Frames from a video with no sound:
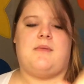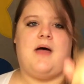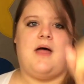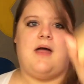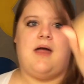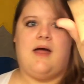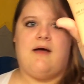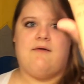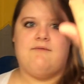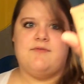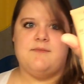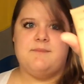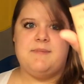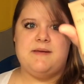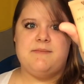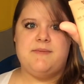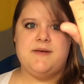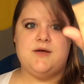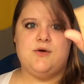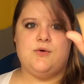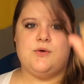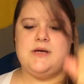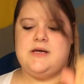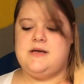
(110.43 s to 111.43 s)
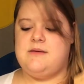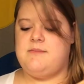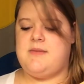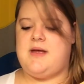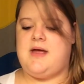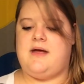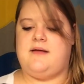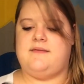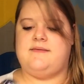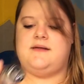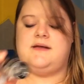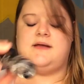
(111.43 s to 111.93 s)
I have the BB cream
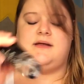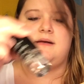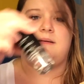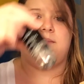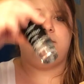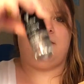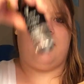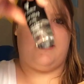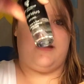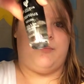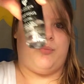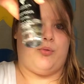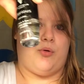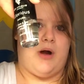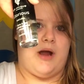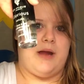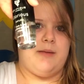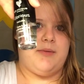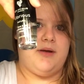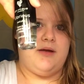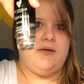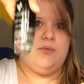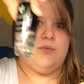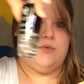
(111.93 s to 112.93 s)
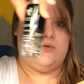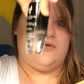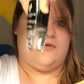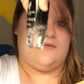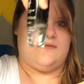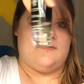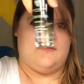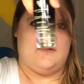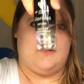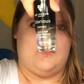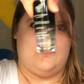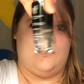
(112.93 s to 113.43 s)
and then my primer, which
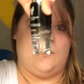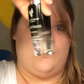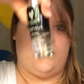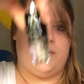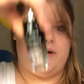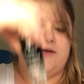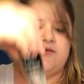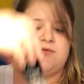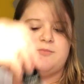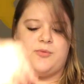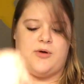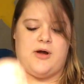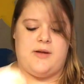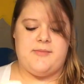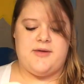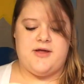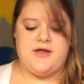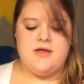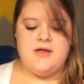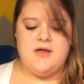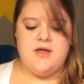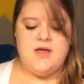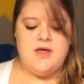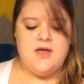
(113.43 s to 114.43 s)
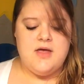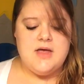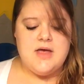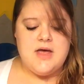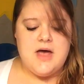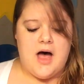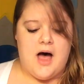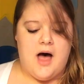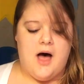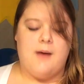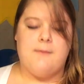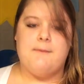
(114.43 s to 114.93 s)
is the Glorious primer,
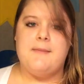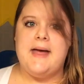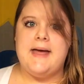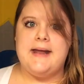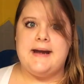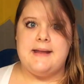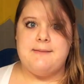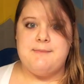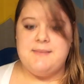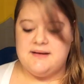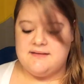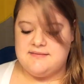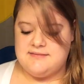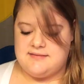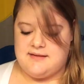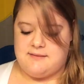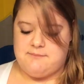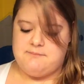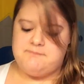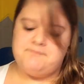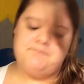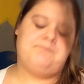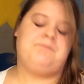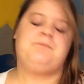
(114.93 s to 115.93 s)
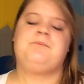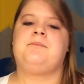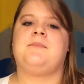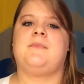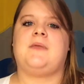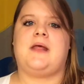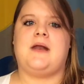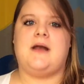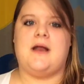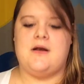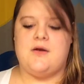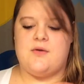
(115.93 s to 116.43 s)
and I mix them.
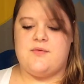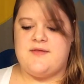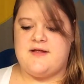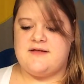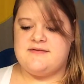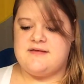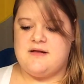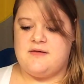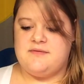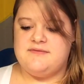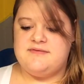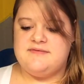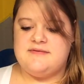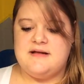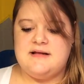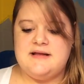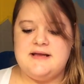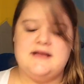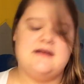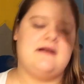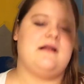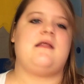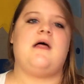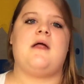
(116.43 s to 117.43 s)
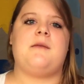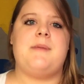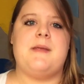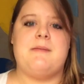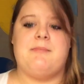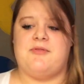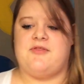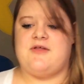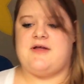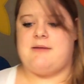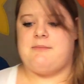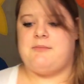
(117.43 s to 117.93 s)
And I know that sounds silly and a lot of
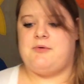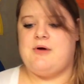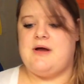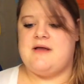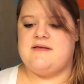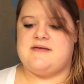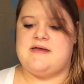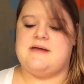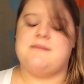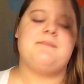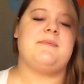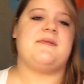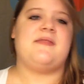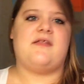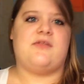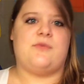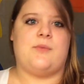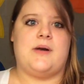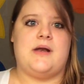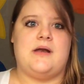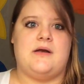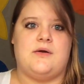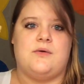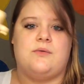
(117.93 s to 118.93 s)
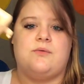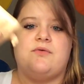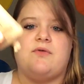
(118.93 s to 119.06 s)
people think I'm crazy, but that's what I do.